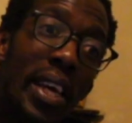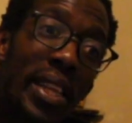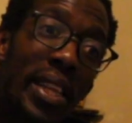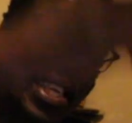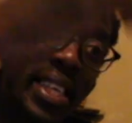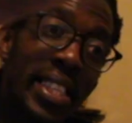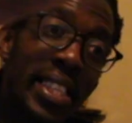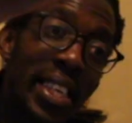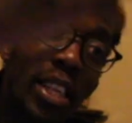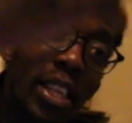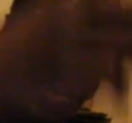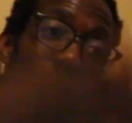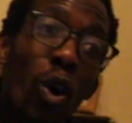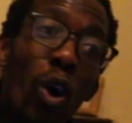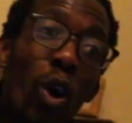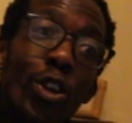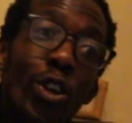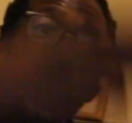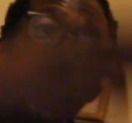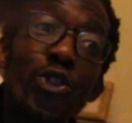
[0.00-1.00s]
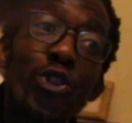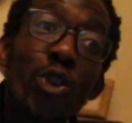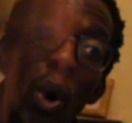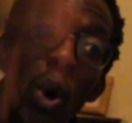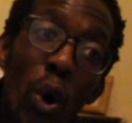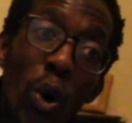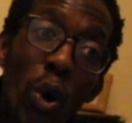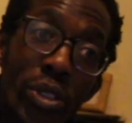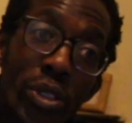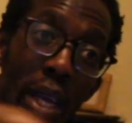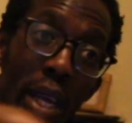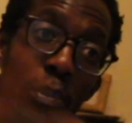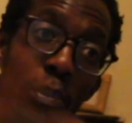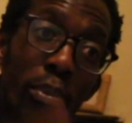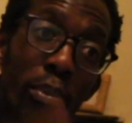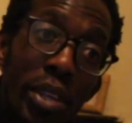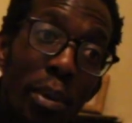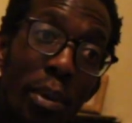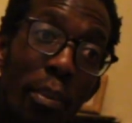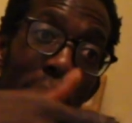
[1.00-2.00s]
these are the controls that are
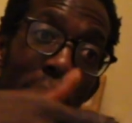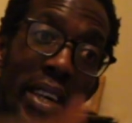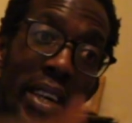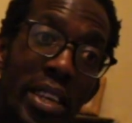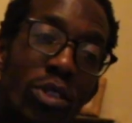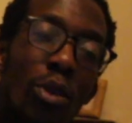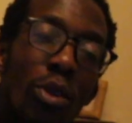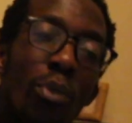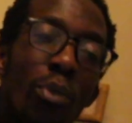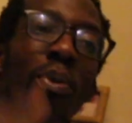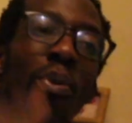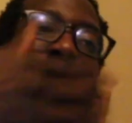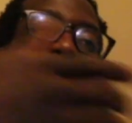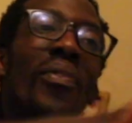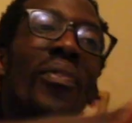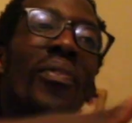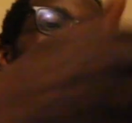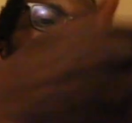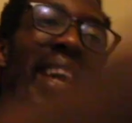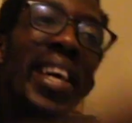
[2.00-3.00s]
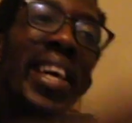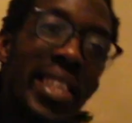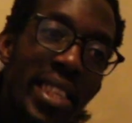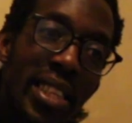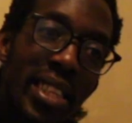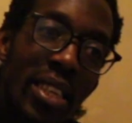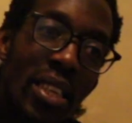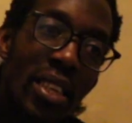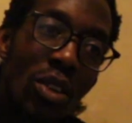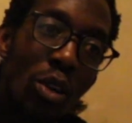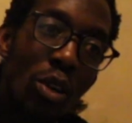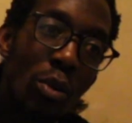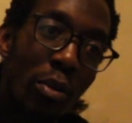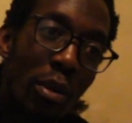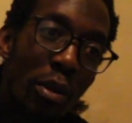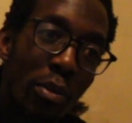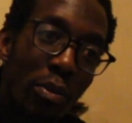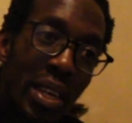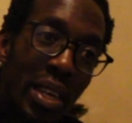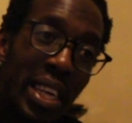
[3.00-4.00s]
put in place to prevent
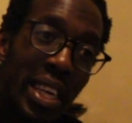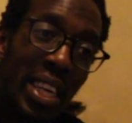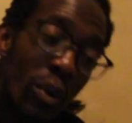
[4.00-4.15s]
human beings